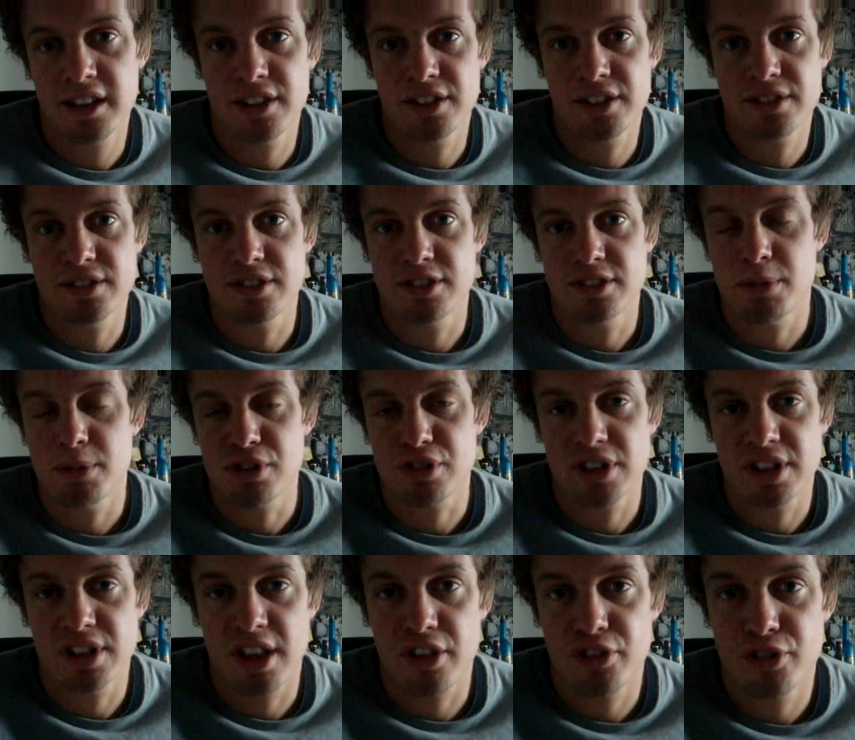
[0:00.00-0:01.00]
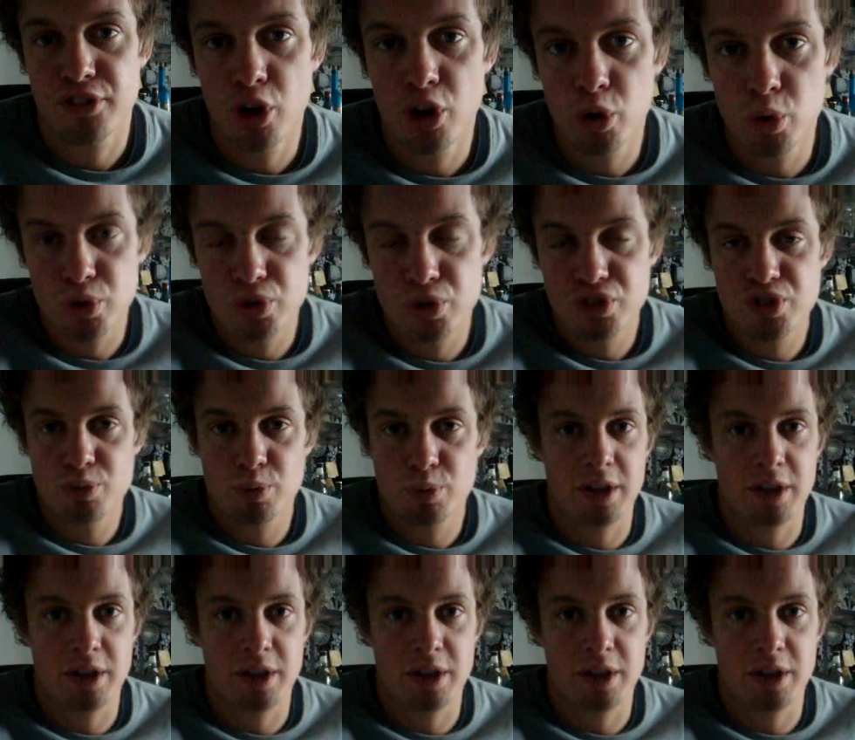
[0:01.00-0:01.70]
as the special guest host.